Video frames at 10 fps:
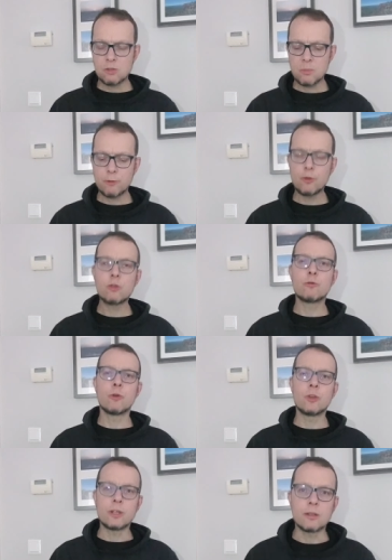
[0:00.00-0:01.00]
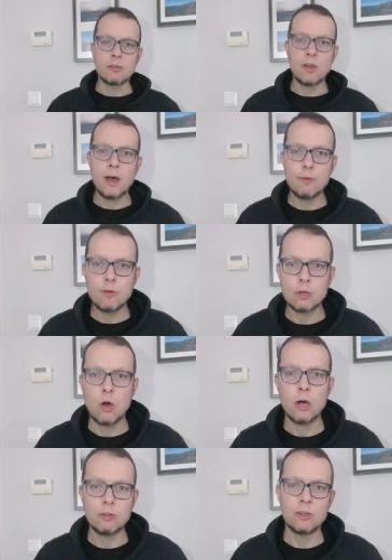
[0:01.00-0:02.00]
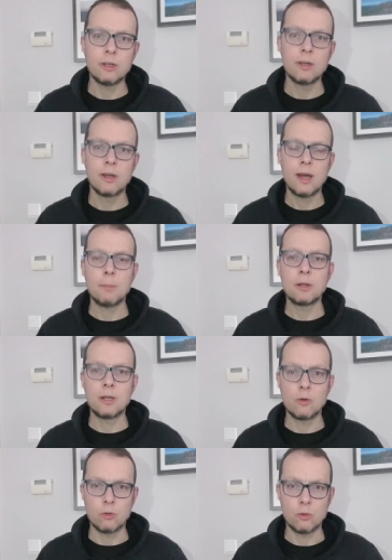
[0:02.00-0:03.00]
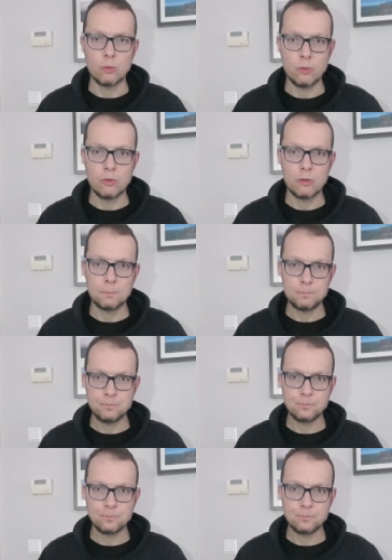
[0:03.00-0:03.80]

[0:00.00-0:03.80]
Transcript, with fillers: So my first verdict is I've got hotter habanero sauces.